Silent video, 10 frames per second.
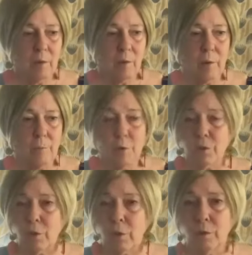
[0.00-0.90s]
or
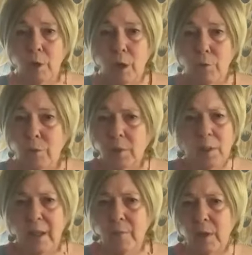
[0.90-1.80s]
personal growth. It
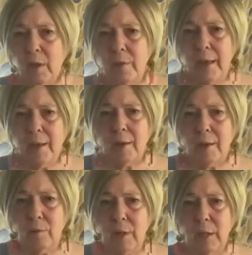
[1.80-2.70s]
didn't have any of that
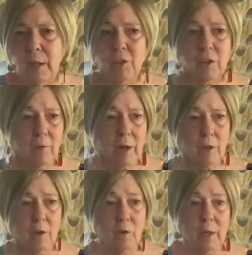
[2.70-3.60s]
in it, right? So here I
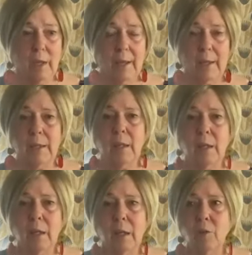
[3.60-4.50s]
go, and
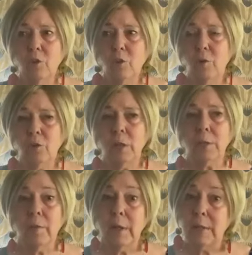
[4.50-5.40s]
he shows
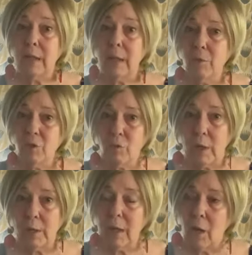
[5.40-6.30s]
us, and then he
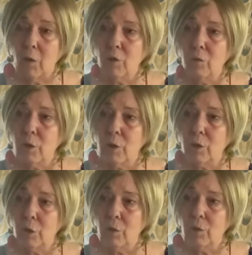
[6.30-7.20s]
demonstrates how you
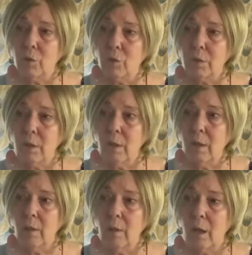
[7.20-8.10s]
can use
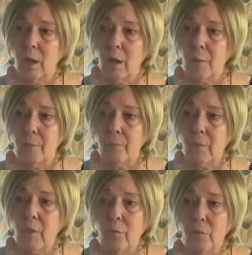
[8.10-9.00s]

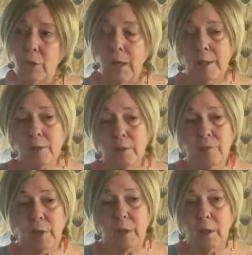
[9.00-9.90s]

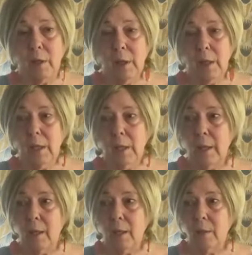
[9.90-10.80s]
philosophy
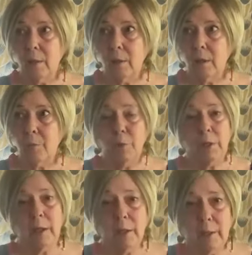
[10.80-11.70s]
in a
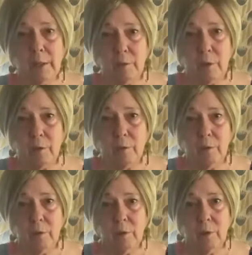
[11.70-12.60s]
prenatal interview,
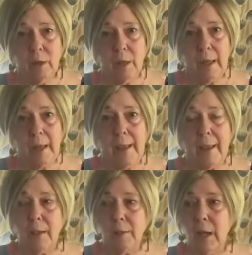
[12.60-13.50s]

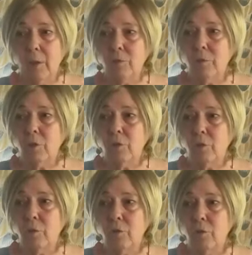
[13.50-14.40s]
and how you can
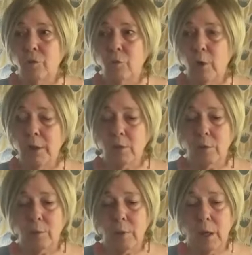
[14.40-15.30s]
use your voice
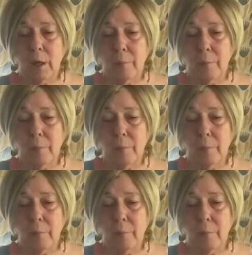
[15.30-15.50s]
and